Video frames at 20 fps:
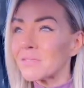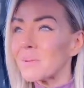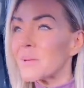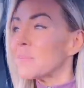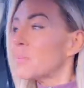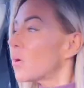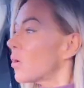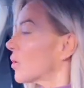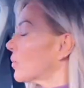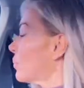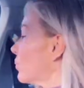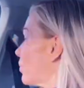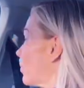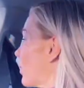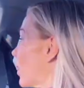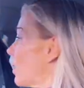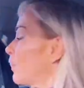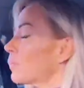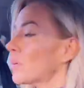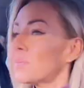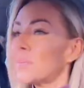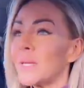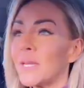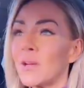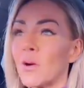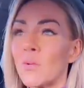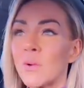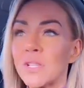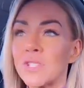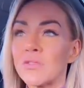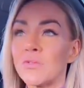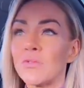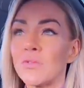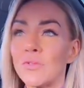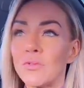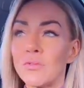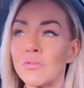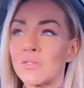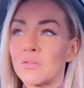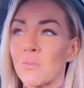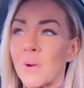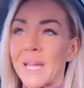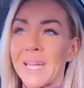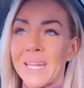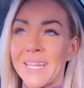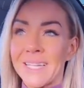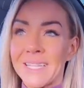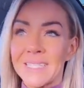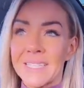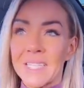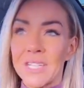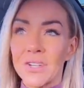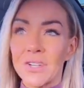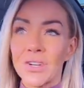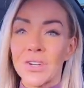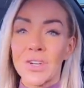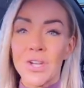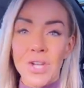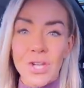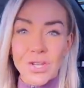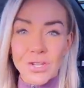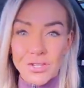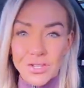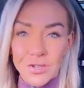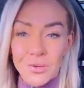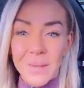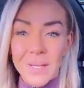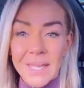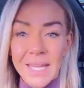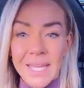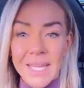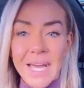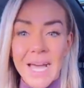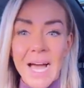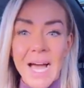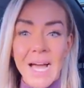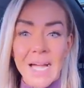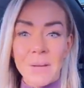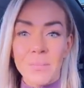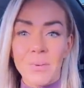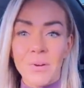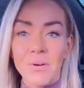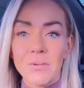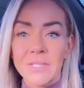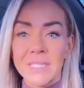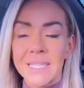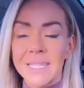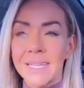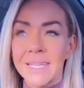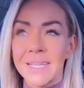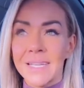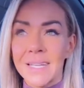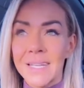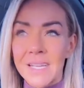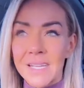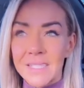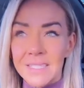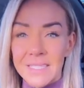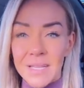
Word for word: those people are probably going to lose weight easier doing like a high protein,